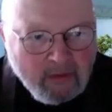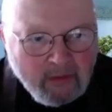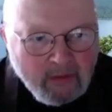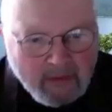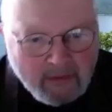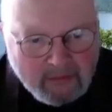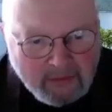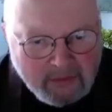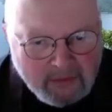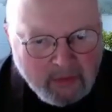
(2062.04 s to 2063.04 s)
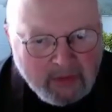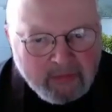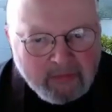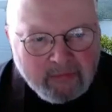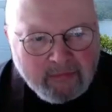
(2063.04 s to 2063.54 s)
that. And then I wait
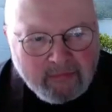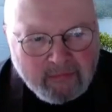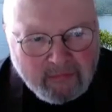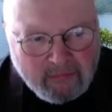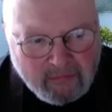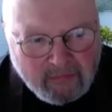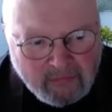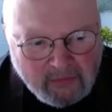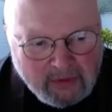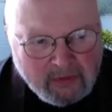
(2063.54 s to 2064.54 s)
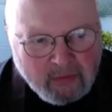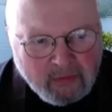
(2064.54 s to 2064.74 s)
10,